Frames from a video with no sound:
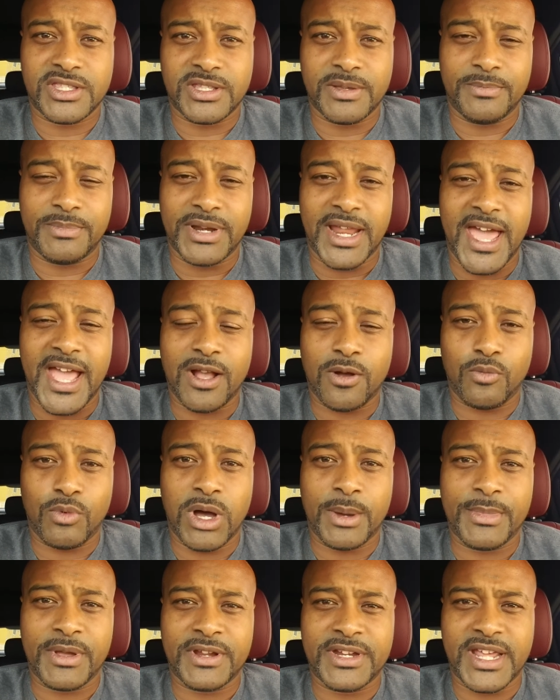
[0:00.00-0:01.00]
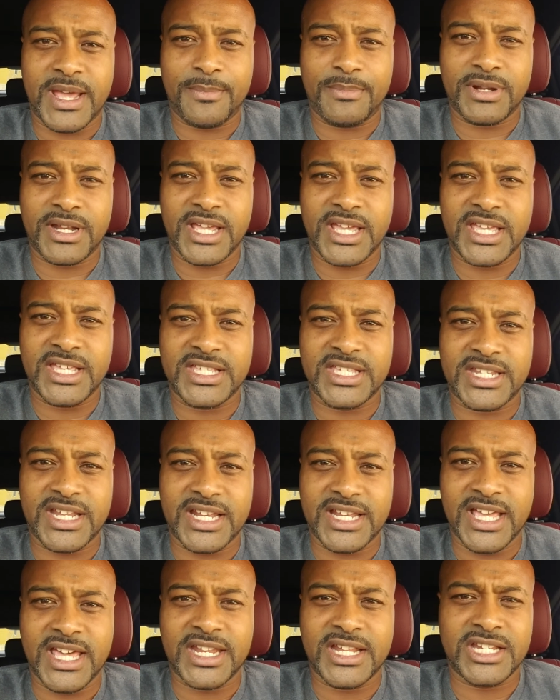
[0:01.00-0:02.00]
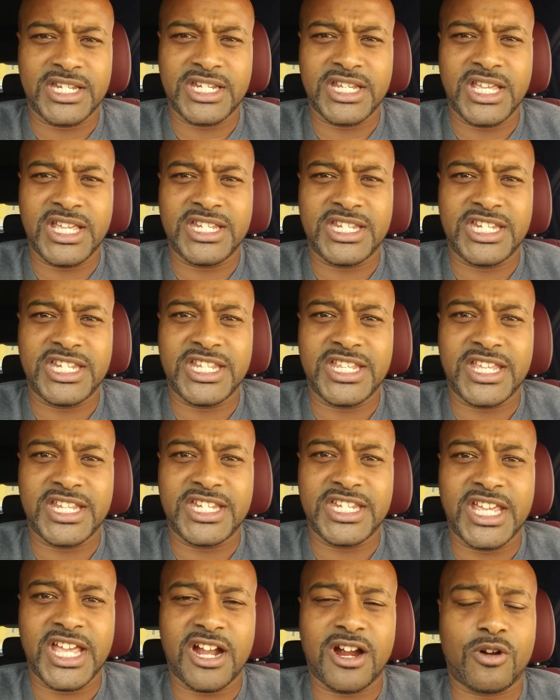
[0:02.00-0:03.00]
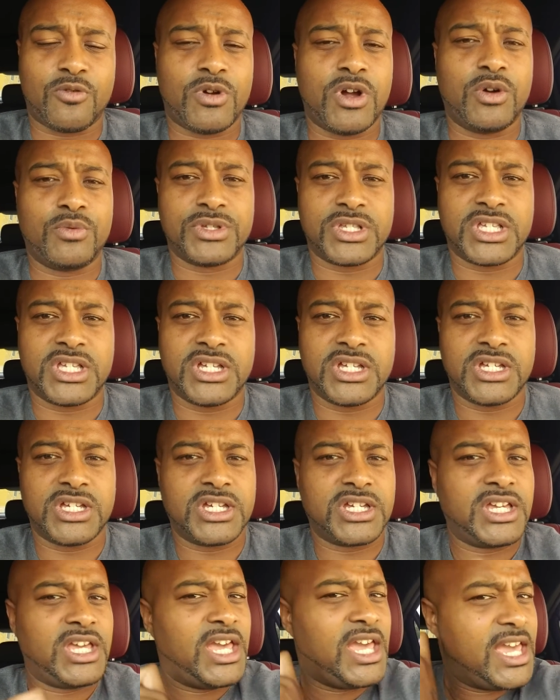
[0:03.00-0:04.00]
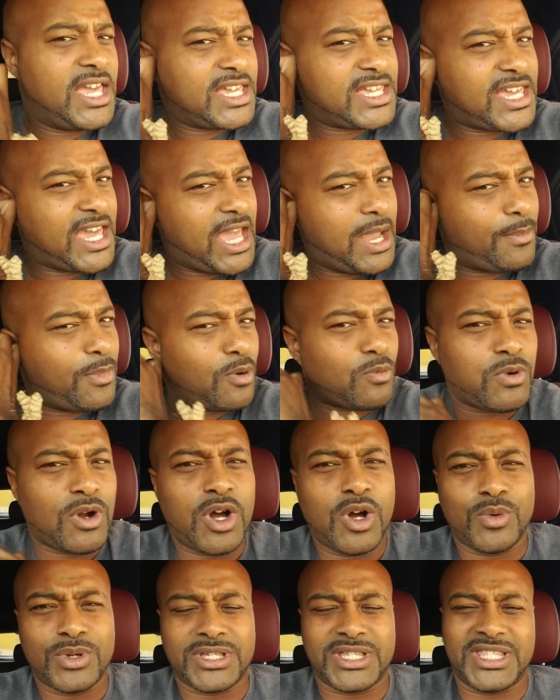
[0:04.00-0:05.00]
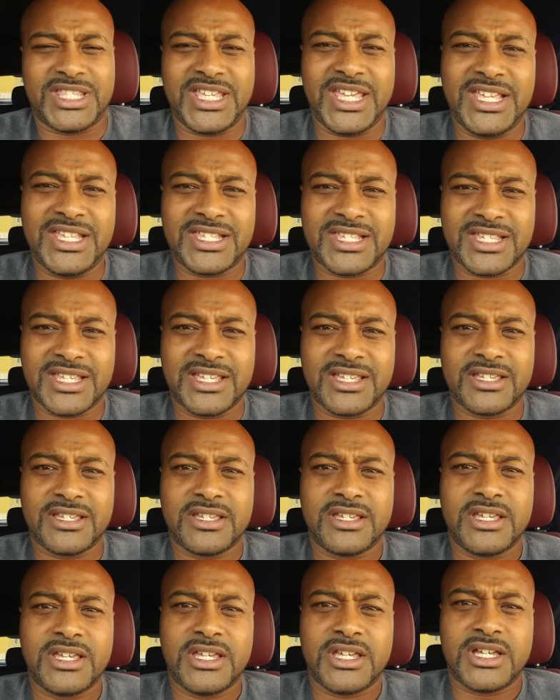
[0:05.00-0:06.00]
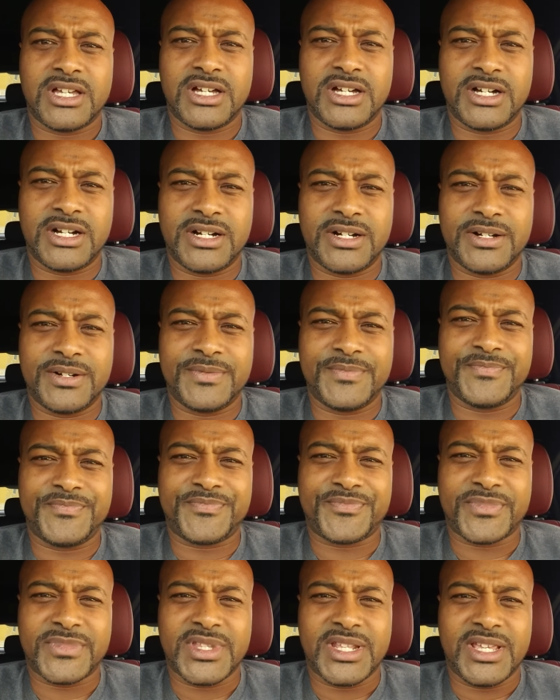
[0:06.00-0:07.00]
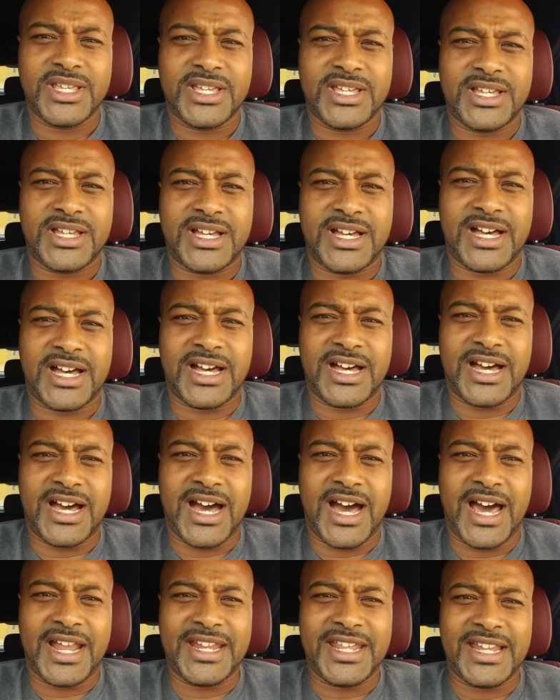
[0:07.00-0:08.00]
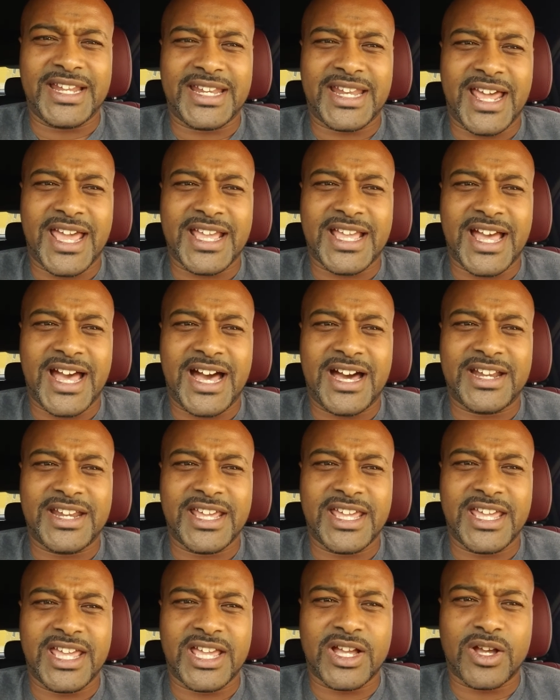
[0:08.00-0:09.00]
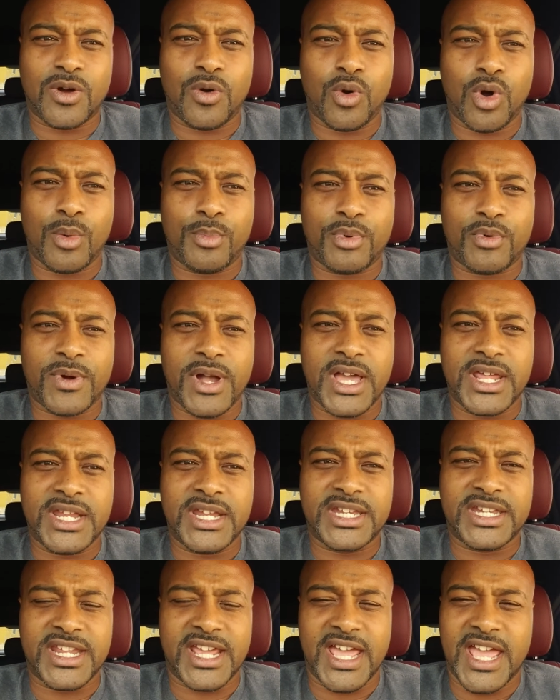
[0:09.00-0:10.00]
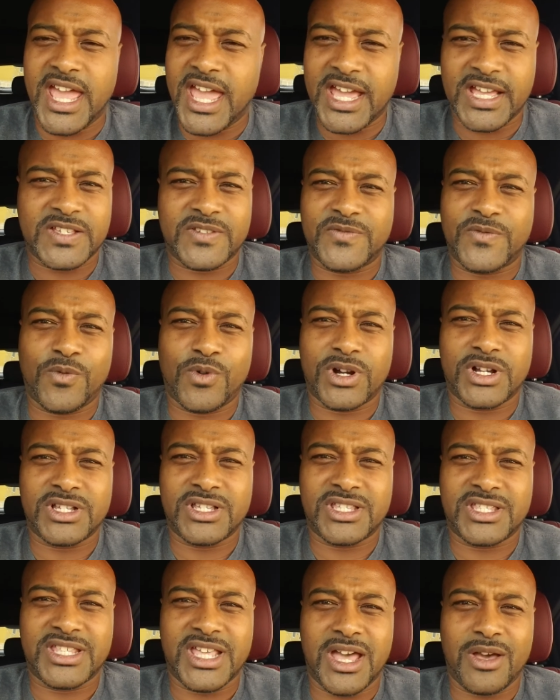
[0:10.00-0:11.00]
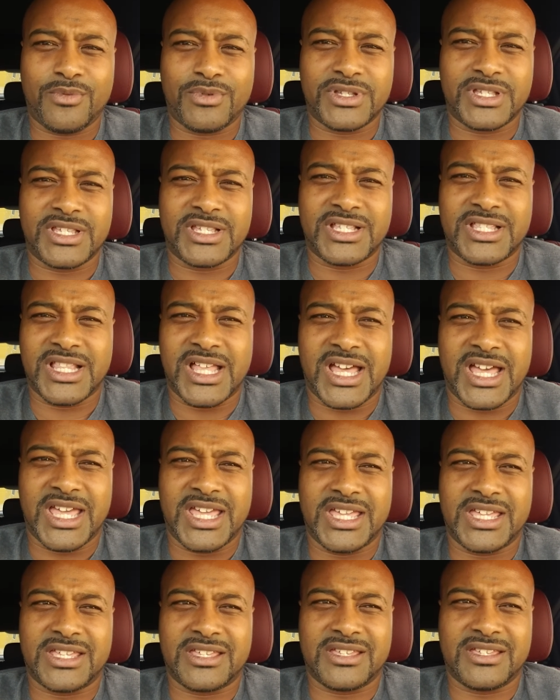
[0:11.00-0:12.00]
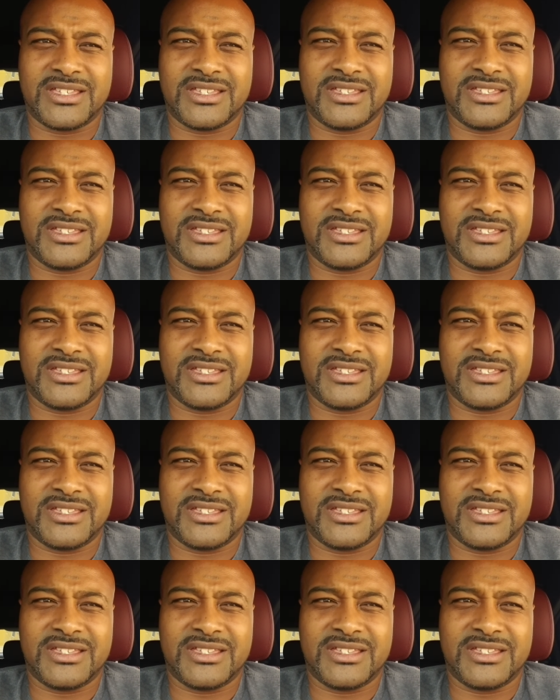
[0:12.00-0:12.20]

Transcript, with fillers: the black woman that plays in Atlanta, she she did she her role was good. Cable role was decent. Um, I didn't like how they incorporated the X Force. That was just like